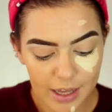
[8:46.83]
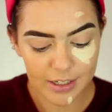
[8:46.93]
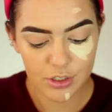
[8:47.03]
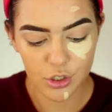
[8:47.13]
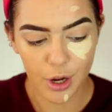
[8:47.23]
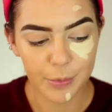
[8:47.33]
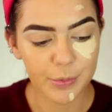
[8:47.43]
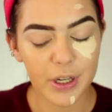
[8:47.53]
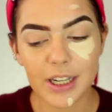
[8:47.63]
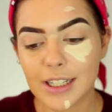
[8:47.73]
And I stopped
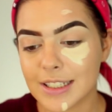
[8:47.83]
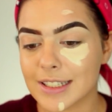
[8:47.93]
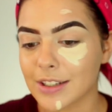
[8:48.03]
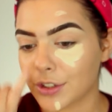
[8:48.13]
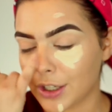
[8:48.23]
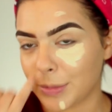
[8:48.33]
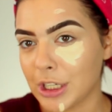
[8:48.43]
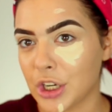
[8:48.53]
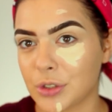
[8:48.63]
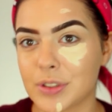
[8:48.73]
putting concealer down my
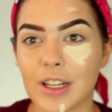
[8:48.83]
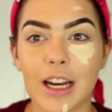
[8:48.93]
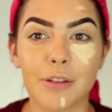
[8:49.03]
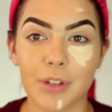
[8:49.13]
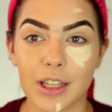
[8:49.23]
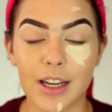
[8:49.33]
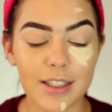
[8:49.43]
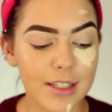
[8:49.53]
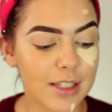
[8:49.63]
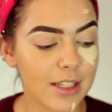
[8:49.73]
nose, and I
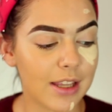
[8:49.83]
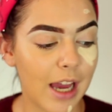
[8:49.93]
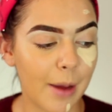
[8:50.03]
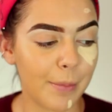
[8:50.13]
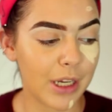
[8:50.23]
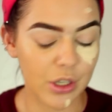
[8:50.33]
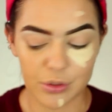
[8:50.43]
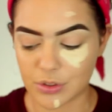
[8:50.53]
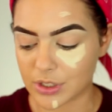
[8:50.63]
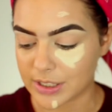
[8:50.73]
realized that my
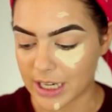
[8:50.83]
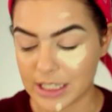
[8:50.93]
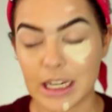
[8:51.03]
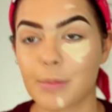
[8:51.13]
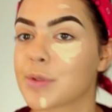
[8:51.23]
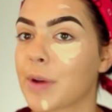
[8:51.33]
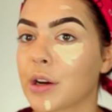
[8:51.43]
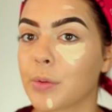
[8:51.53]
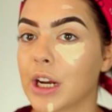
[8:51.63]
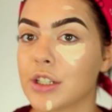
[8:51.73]
nose looks ten times
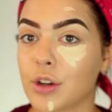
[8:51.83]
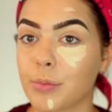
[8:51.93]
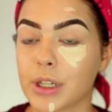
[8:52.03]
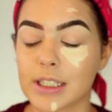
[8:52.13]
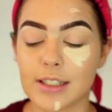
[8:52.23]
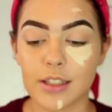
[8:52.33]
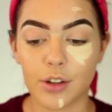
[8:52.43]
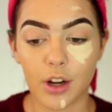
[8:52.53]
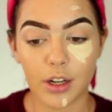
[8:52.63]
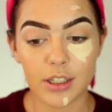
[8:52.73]
better when I don't put
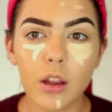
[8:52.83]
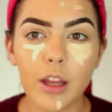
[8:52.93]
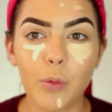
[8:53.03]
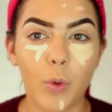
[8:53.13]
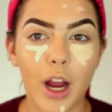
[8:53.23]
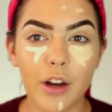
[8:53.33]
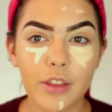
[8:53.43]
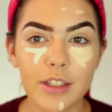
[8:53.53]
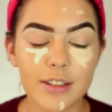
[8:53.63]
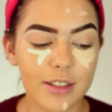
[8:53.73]
concealer on it. Like, why are
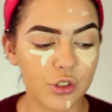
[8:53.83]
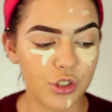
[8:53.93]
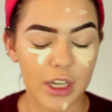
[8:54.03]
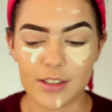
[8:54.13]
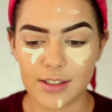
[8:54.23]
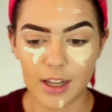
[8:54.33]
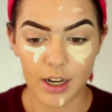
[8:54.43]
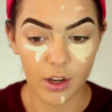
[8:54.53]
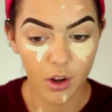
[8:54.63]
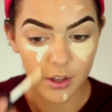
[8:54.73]
these the shades that
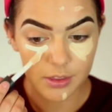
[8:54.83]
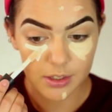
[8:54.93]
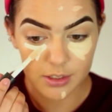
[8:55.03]
I got?